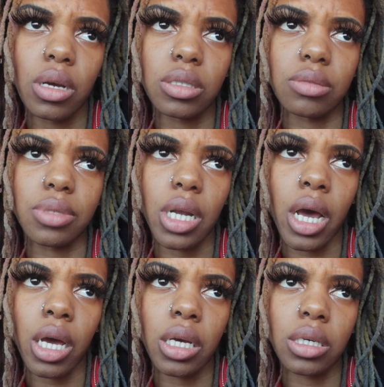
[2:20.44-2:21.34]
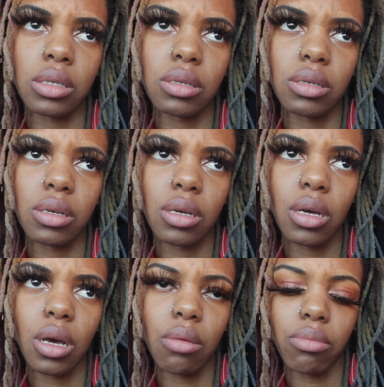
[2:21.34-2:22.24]
and some snacks.
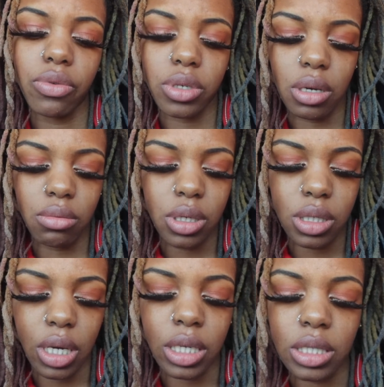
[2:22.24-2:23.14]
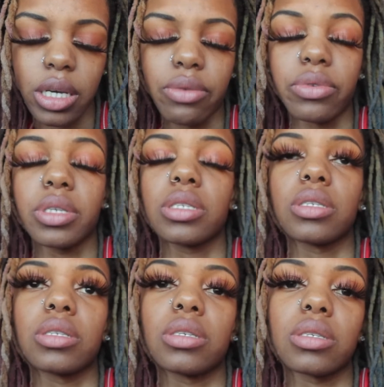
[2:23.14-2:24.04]
But for some reason, I just can't finish
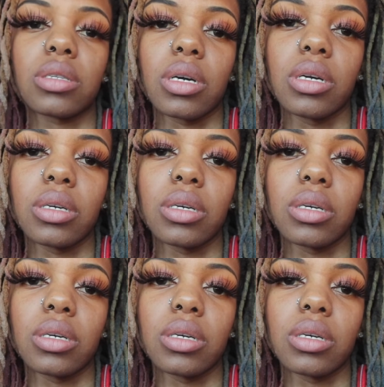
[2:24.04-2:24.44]
this. Like,